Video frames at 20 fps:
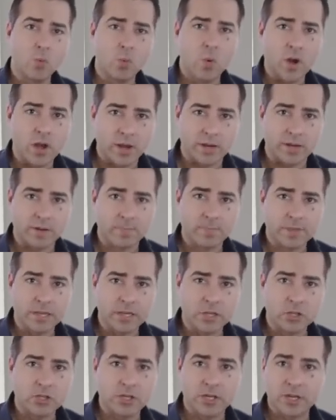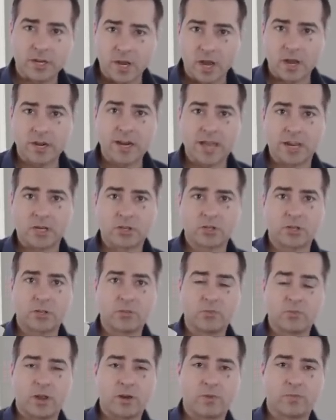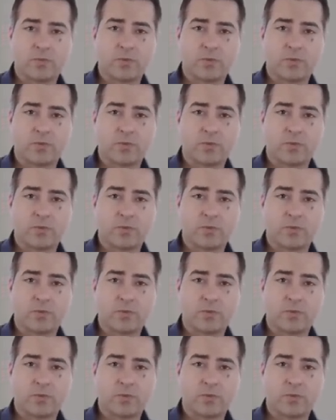and not a politician.